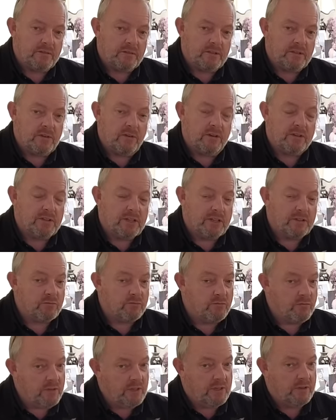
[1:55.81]
design. So that's
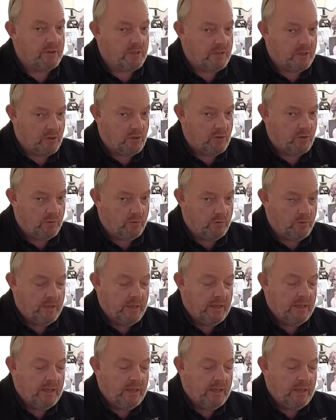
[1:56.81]
really really cool.